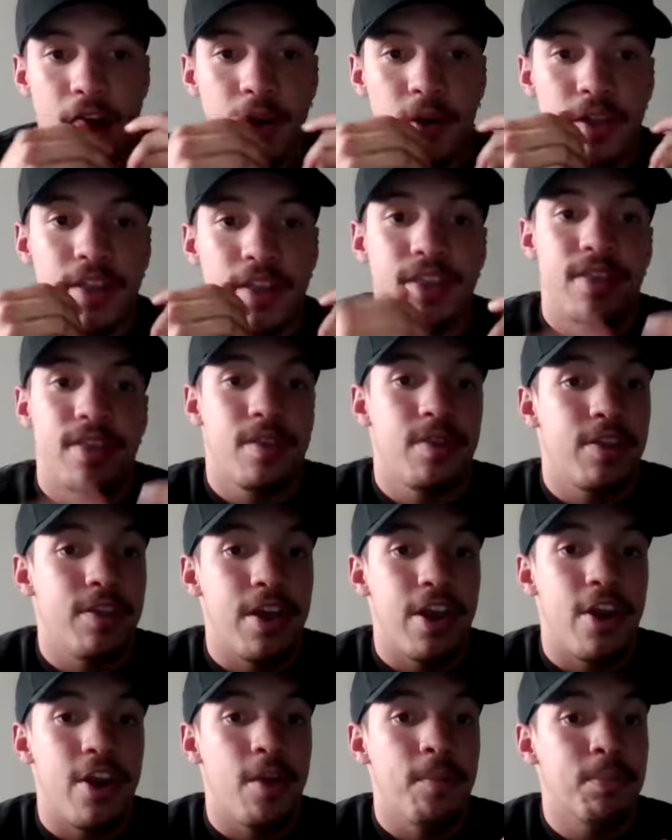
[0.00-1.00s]
how
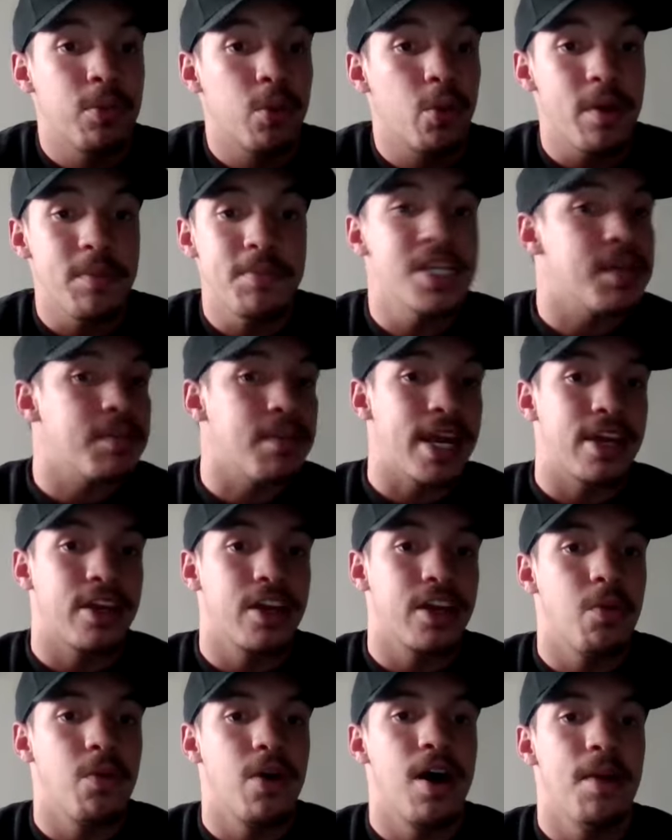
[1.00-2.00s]
their employment might
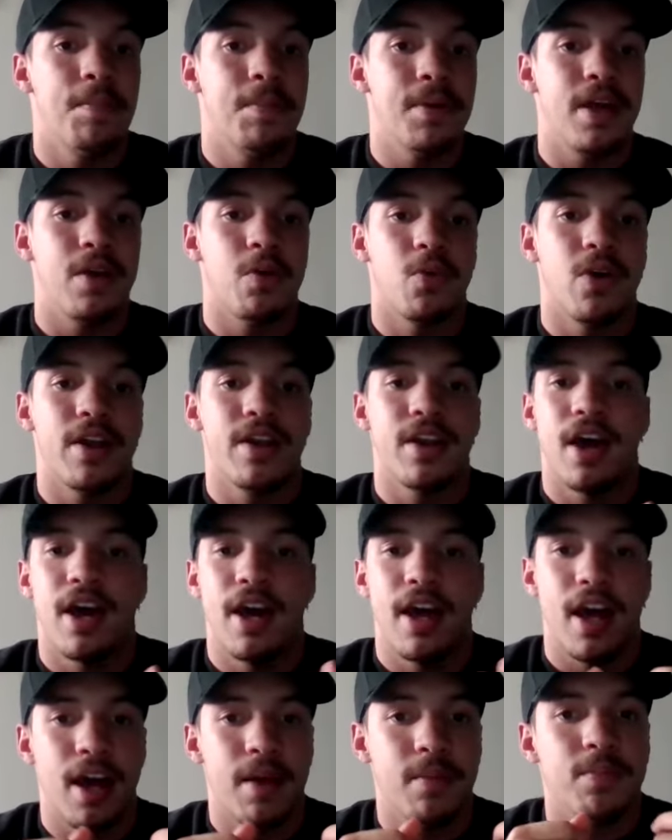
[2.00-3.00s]
go up and
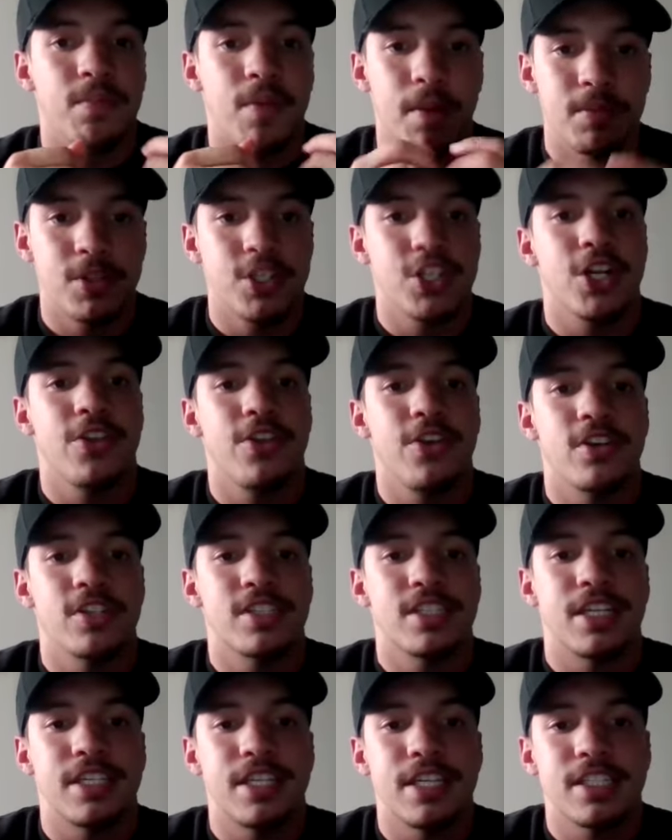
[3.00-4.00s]
whatnot. I'm sure
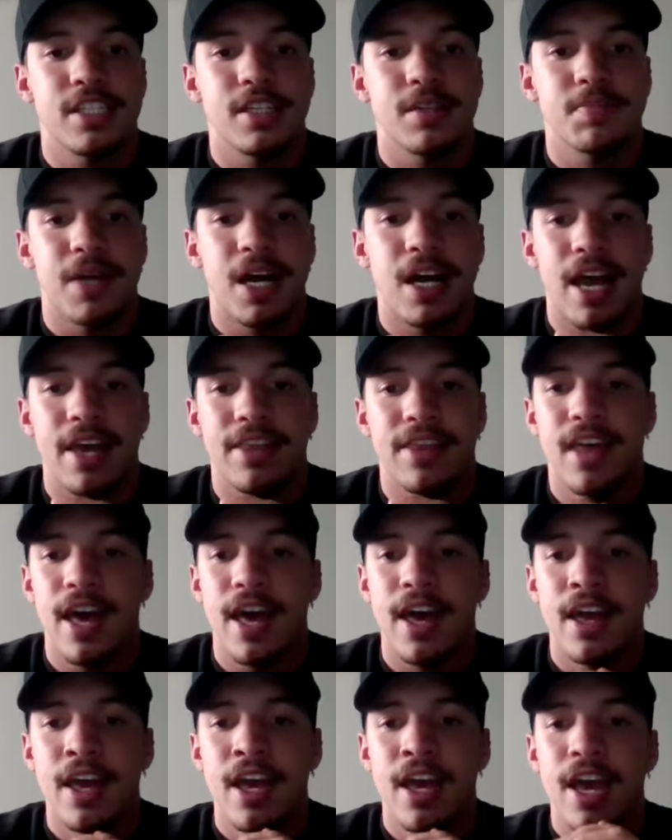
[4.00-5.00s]
there's a statistic behind
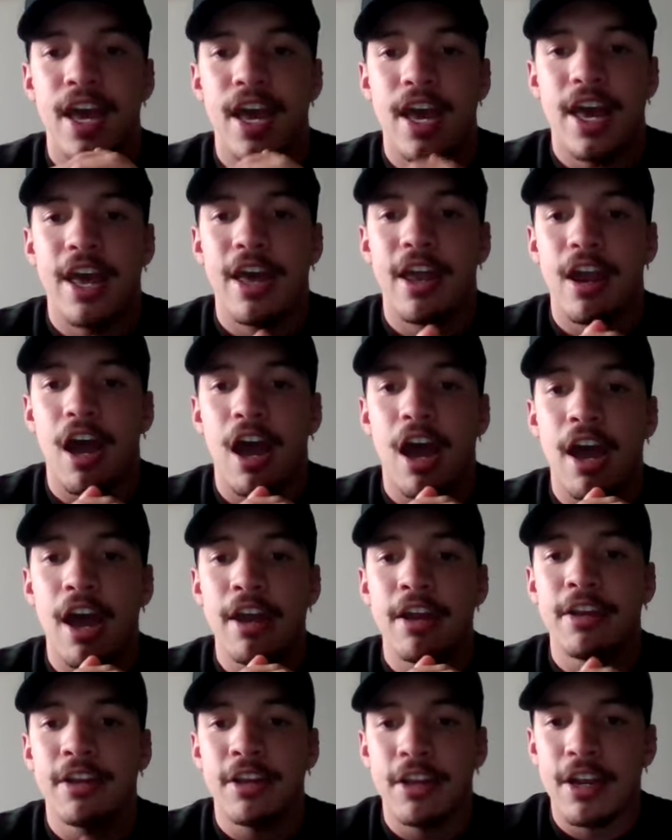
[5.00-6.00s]
that, and
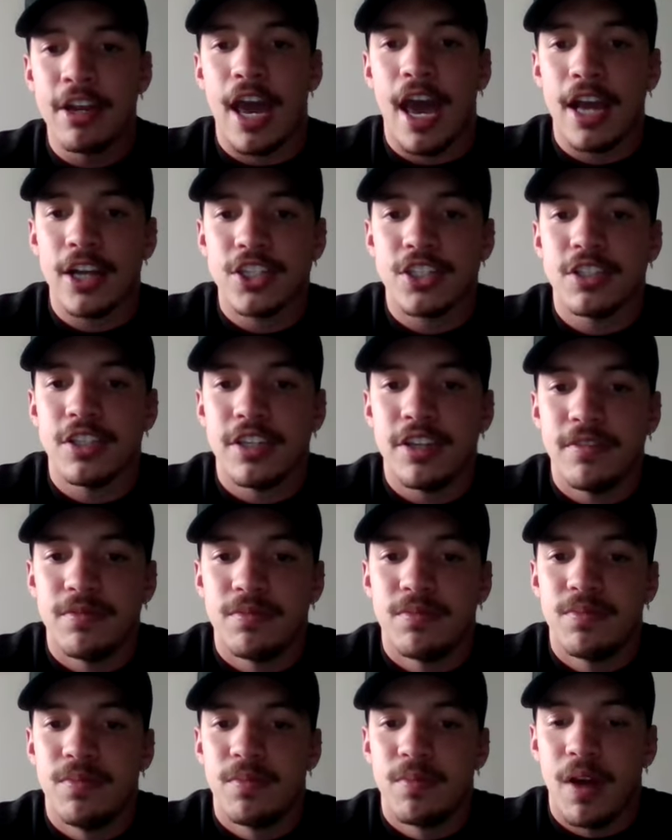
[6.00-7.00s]
I can actually
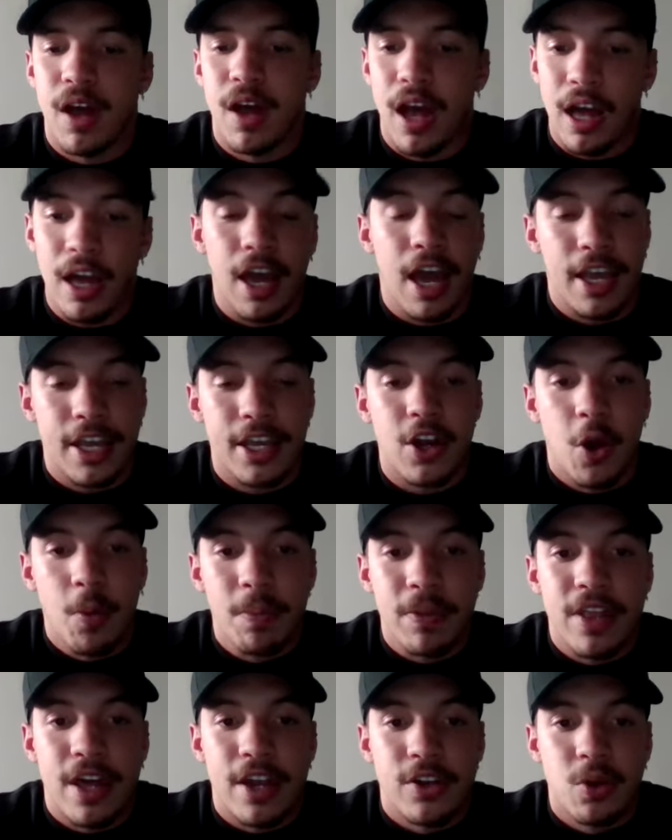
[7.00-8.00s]
I can
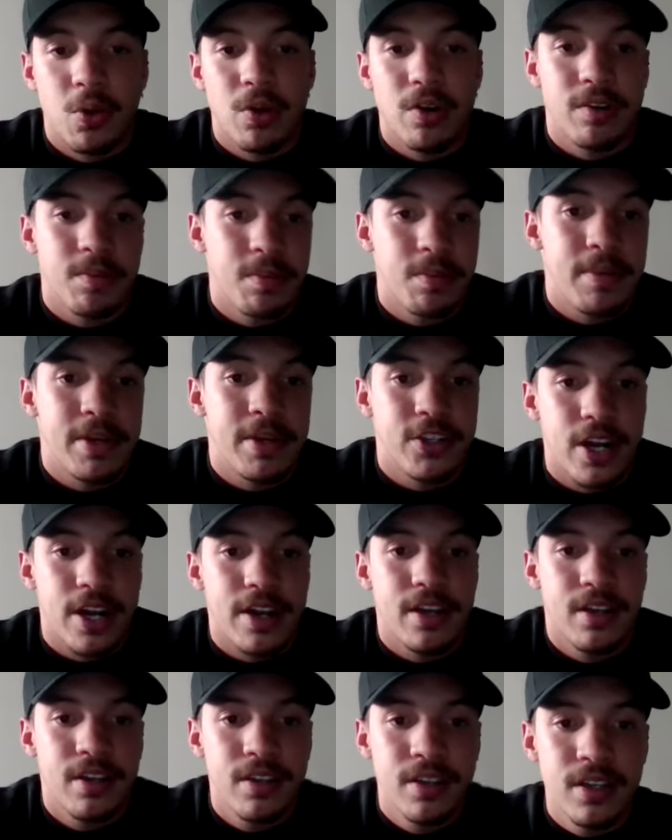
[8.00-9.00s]
open that door to maybe try
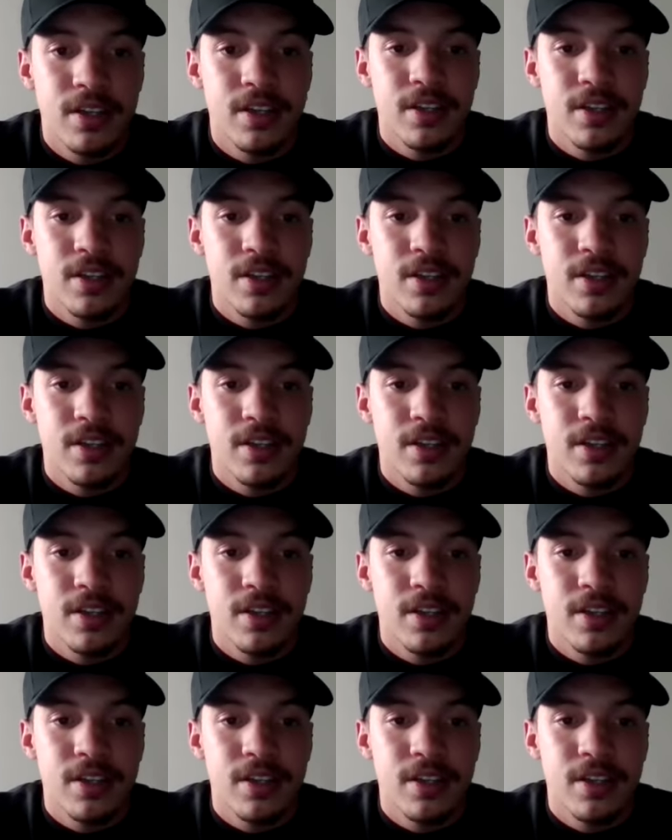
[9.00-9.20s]
to